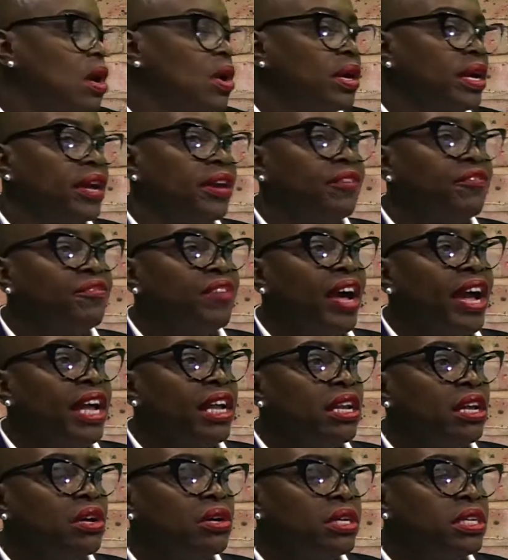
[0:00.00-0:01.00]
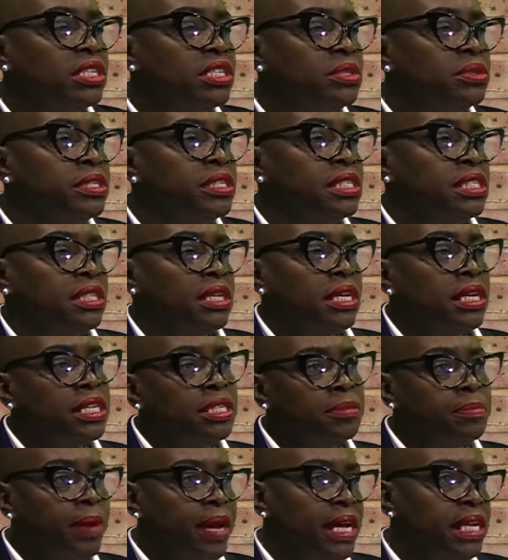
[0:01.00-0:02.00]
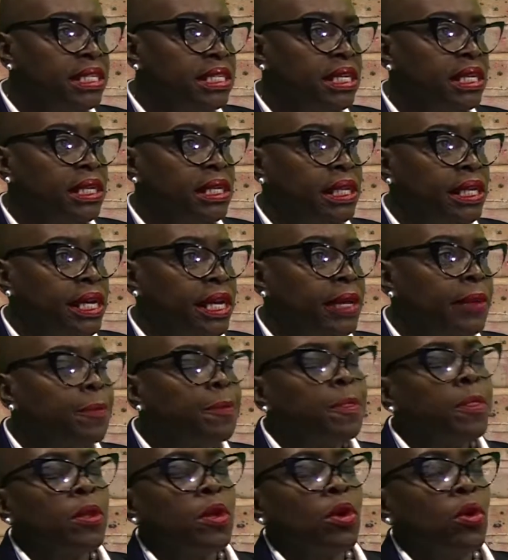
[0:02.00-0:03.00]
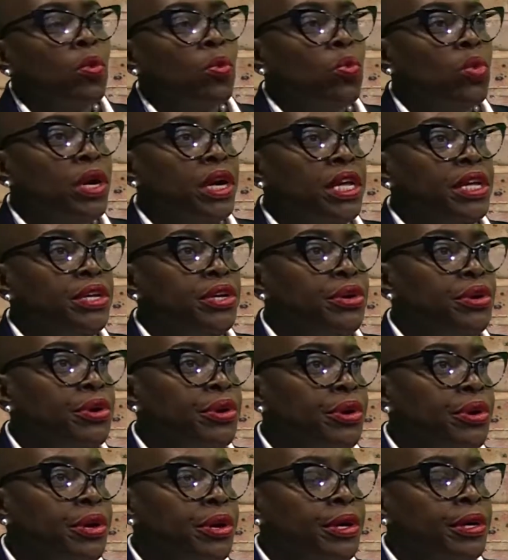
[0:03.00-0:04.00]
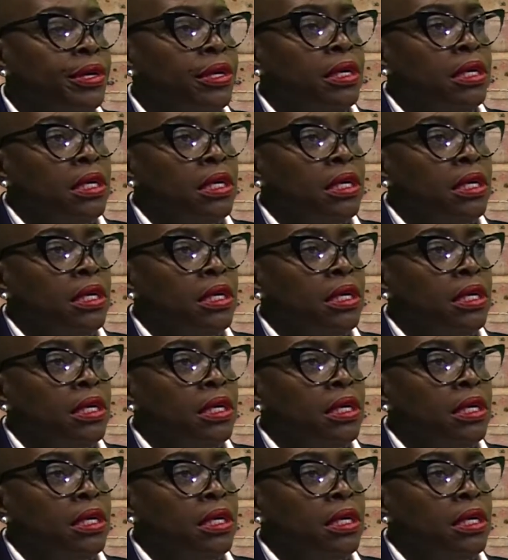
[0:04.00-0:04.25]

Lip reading: Okay, a vilo is basically when your